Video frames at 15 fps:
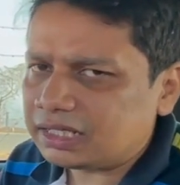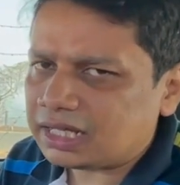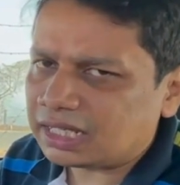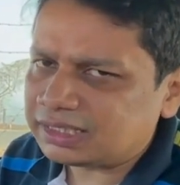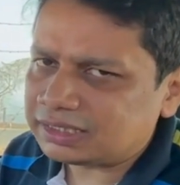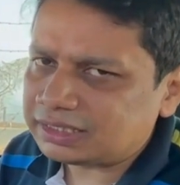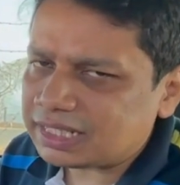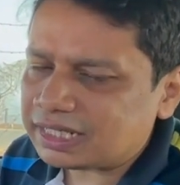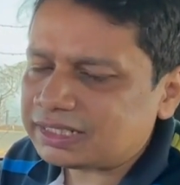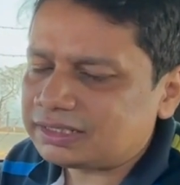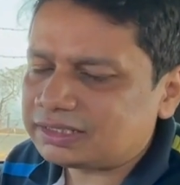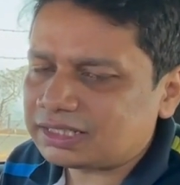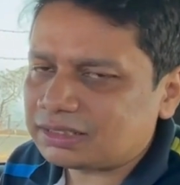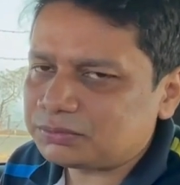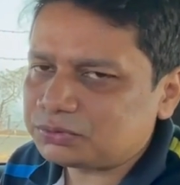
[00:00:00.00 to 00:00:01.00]
Other than that,
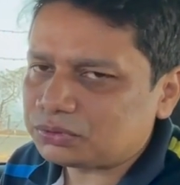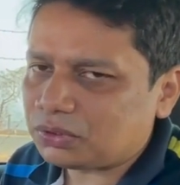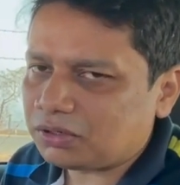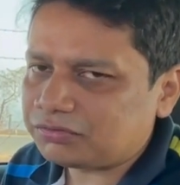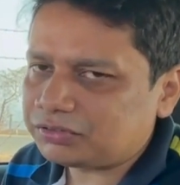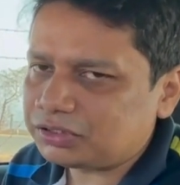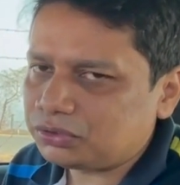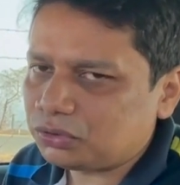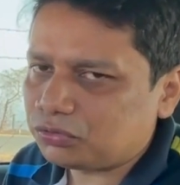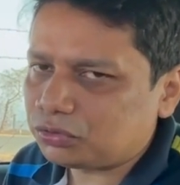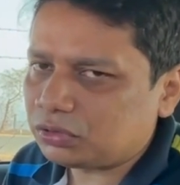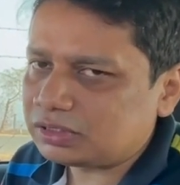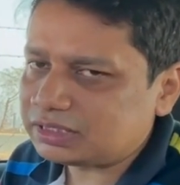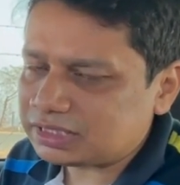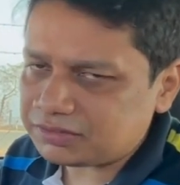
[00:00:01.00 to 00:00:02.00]
in terms of the
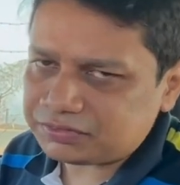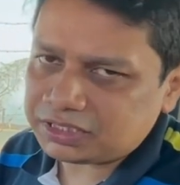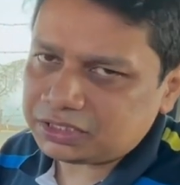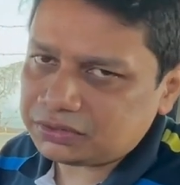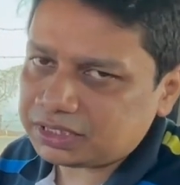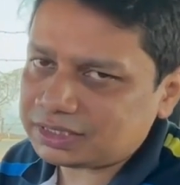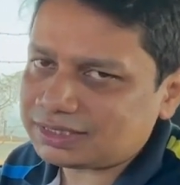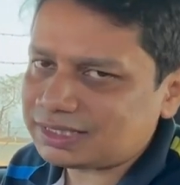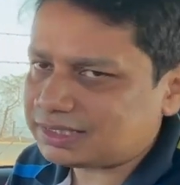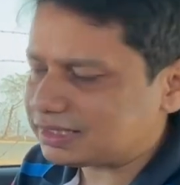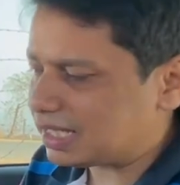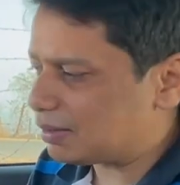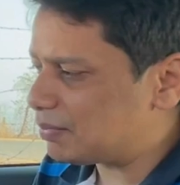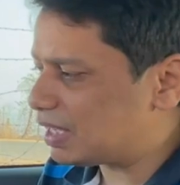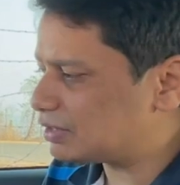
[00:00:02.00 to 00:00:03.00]
overall safety, you get 6
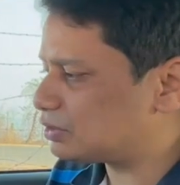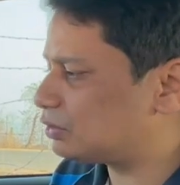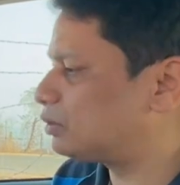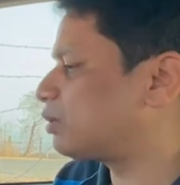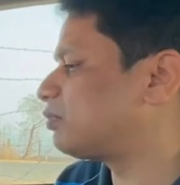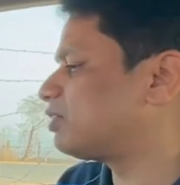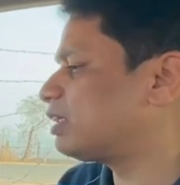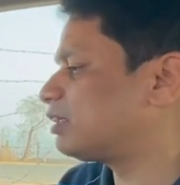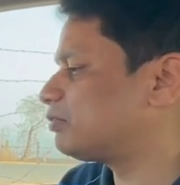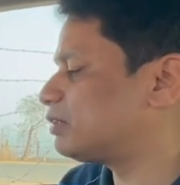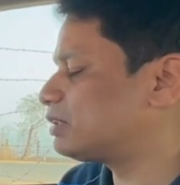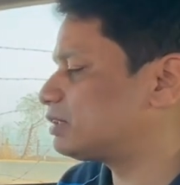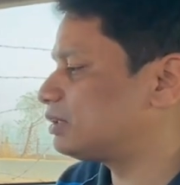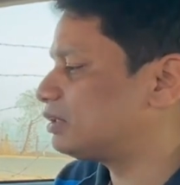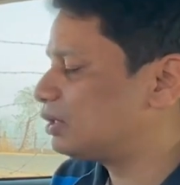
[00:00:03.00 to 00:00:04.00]
airbags on the top of the line
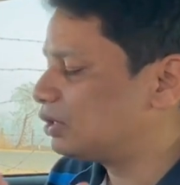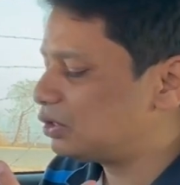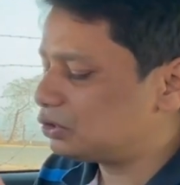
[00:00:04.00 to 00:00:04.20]
version.